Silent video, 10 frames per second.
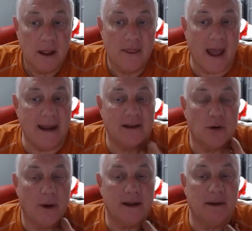that is
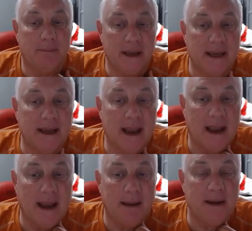going to be
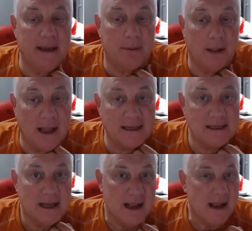a P
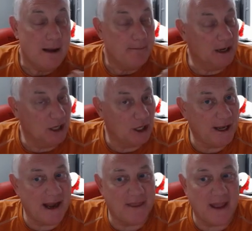plus. But
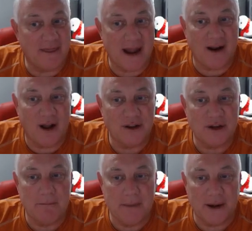looking at that, that
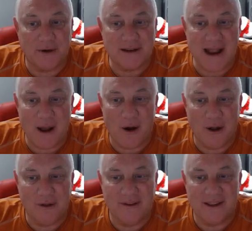also mirrors how
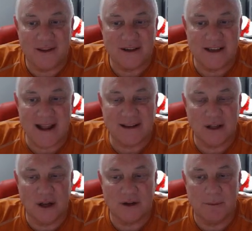all of these other stats
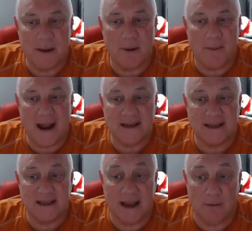look. So people might
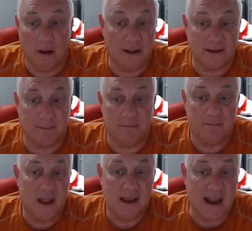just say, well, that's a
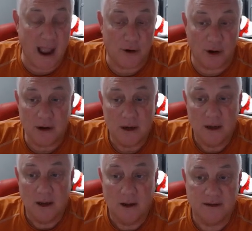counter,
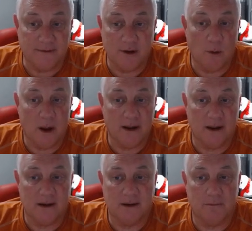
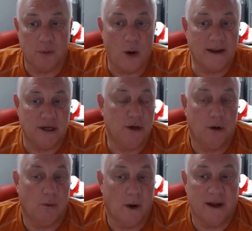71.2,
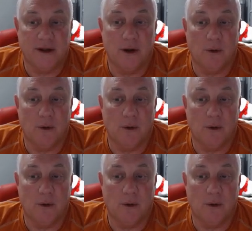or what do you do